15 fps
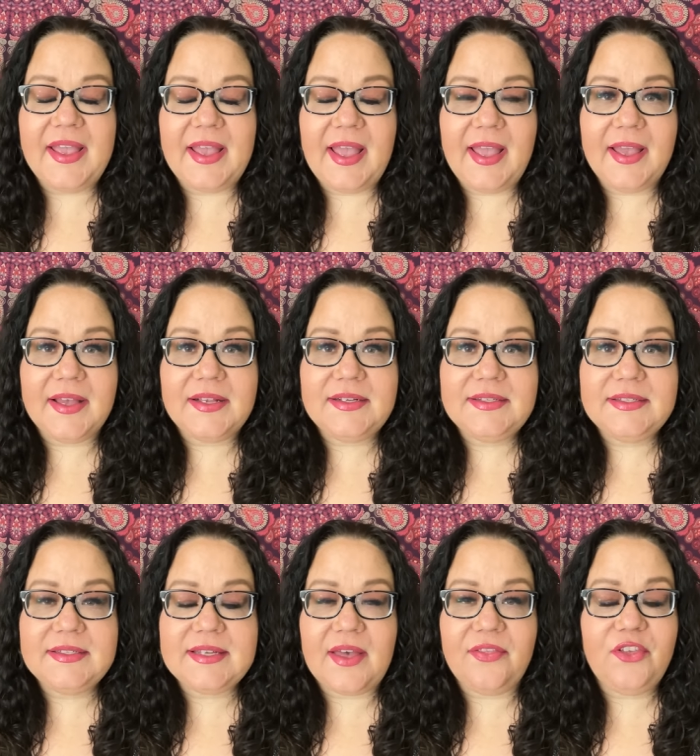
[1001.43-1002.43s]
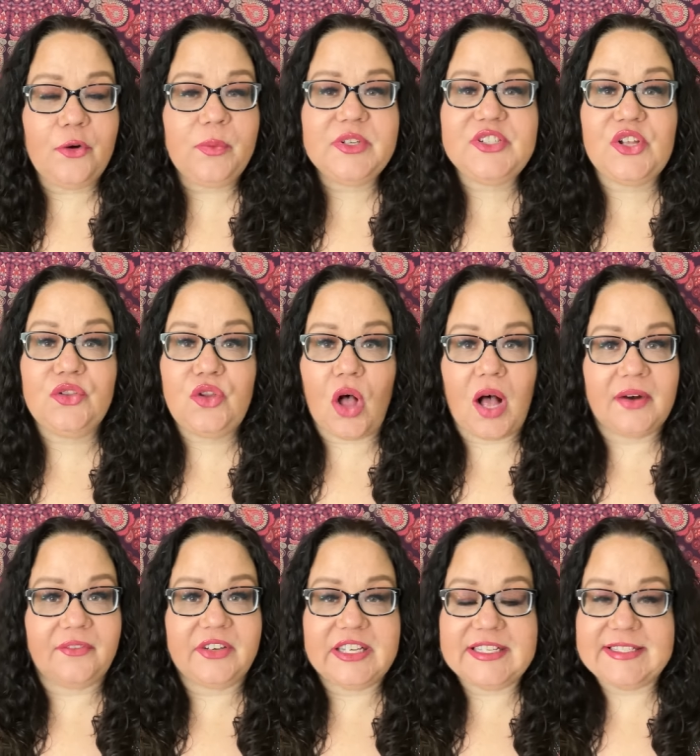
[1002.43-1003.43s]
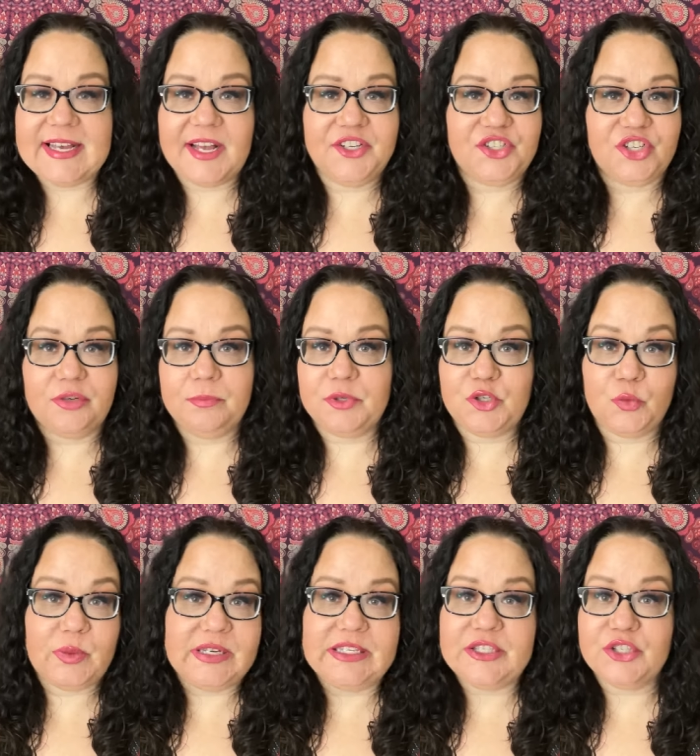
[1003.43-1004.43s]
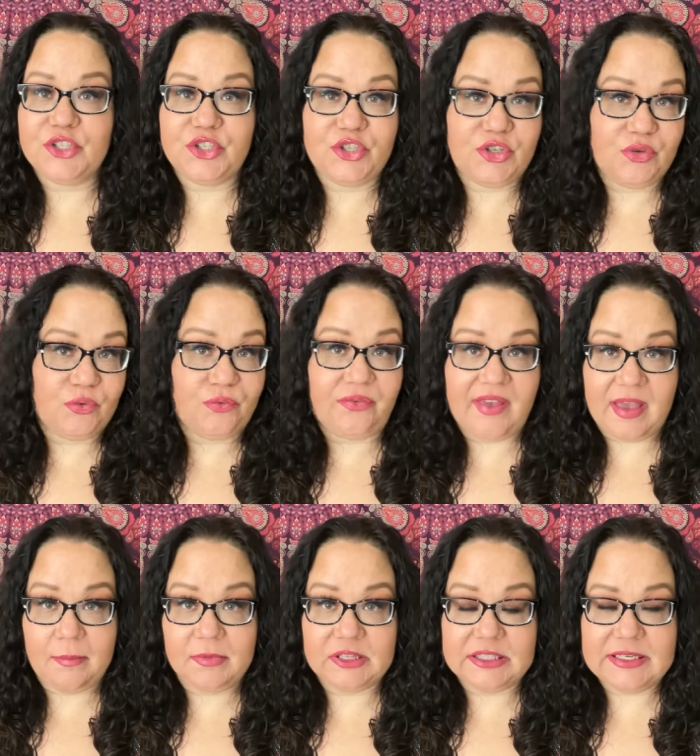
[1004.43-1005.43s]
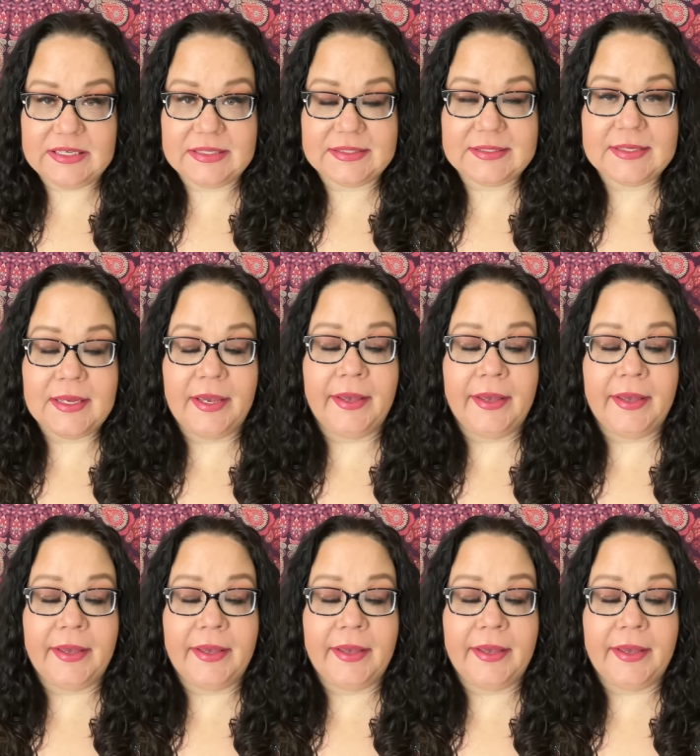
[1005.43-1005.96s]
And there was a lot of contention between the two families.